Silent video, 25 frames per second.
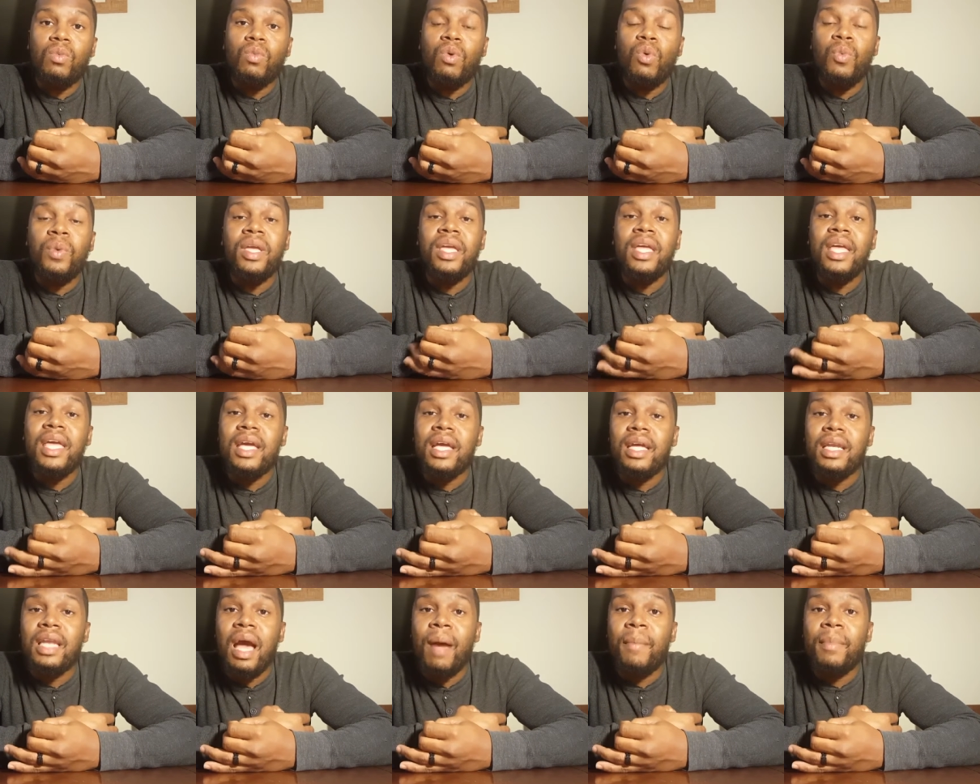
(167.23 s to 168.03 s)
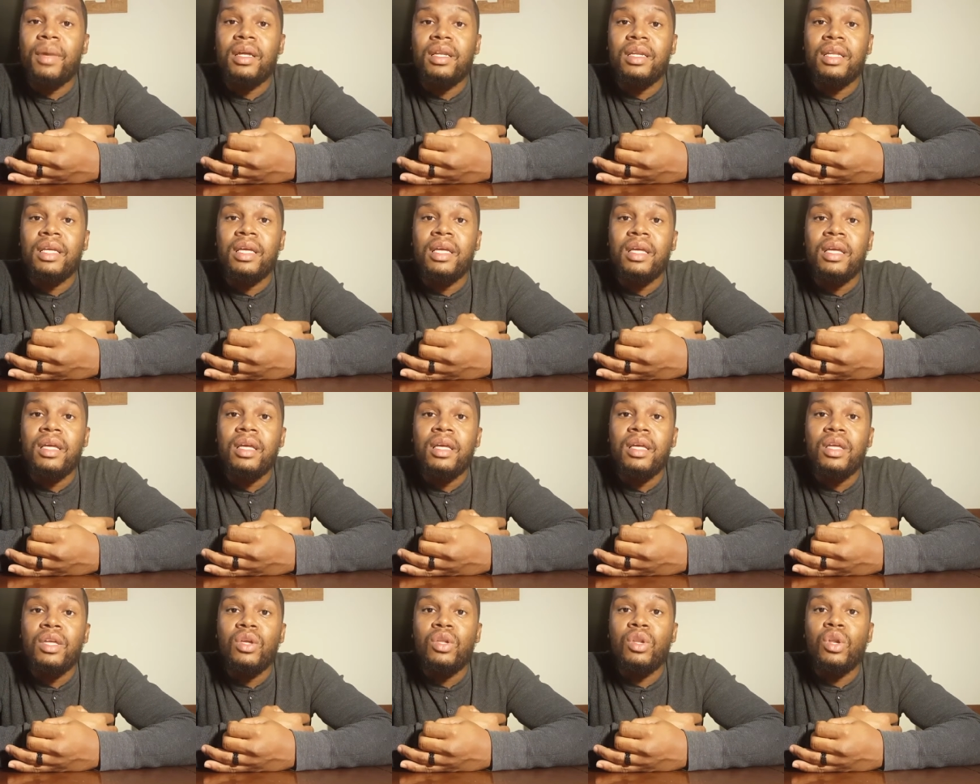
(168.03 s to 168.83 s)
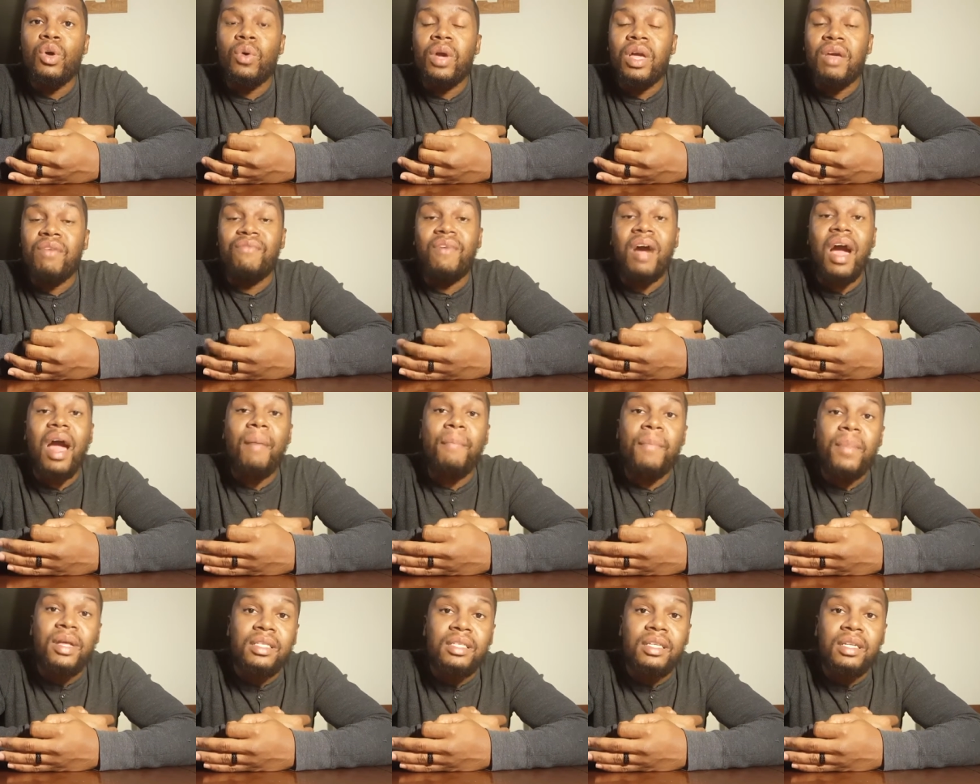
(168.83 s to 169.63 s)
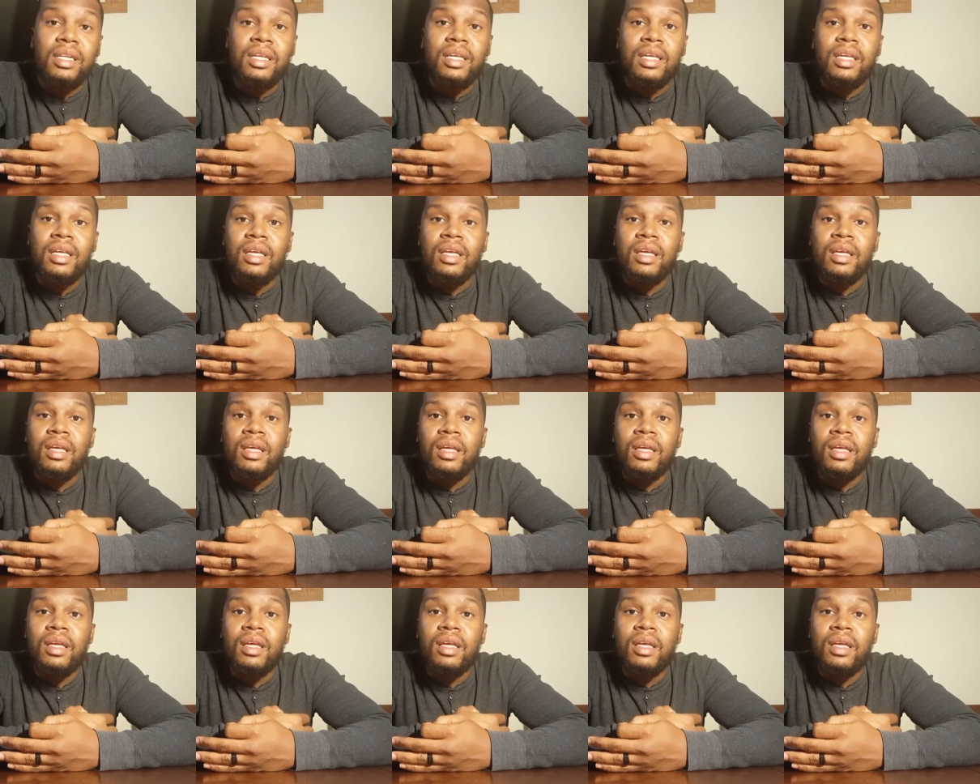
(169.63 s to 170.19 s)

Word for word: where we economically, you know, environmentally